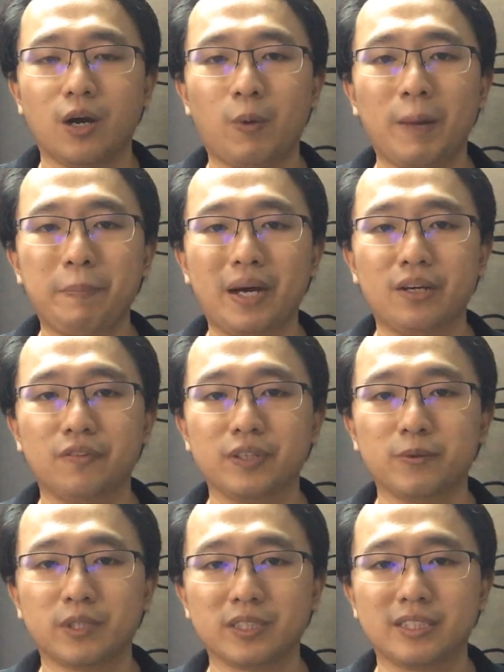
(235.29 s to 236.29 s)
One part of
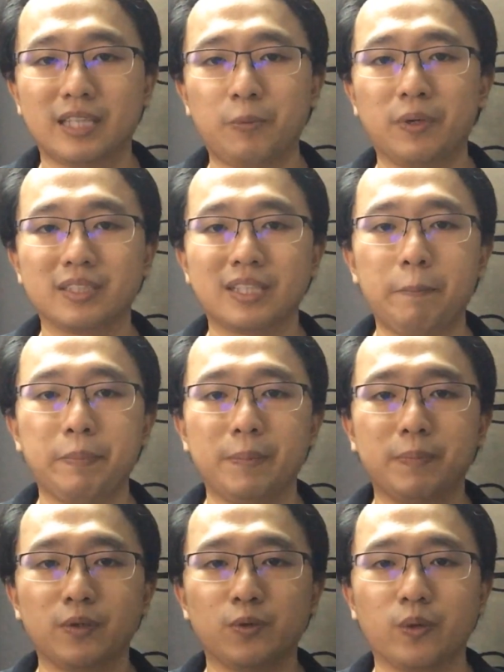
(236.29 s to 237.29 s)
it was there were some
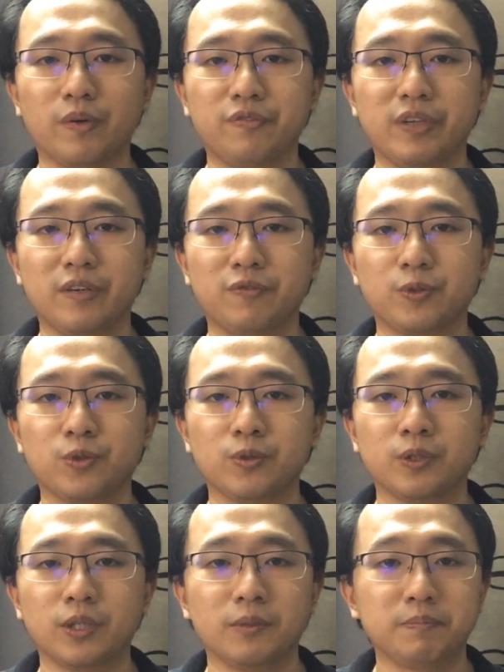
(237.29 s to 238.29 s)
people who were
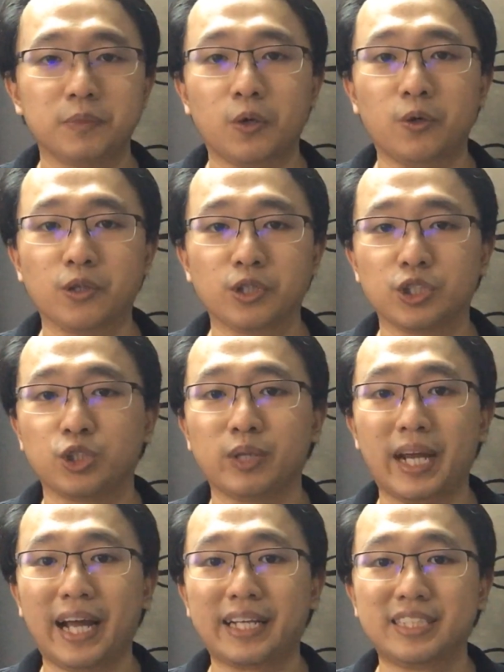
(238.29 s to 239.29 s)
fearful, oh,
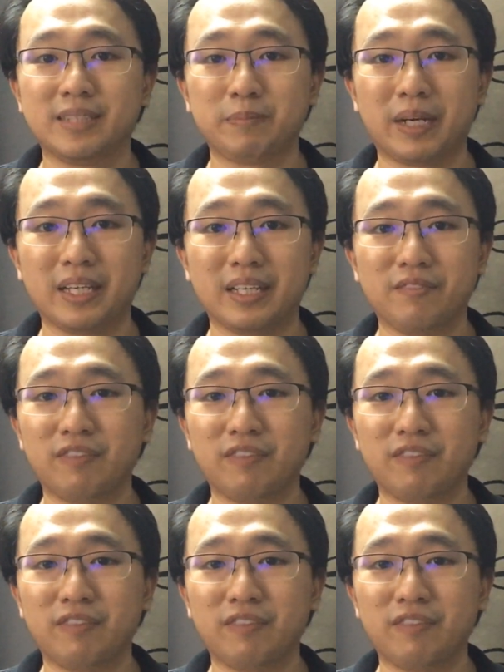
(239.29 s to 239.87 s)
should I exit my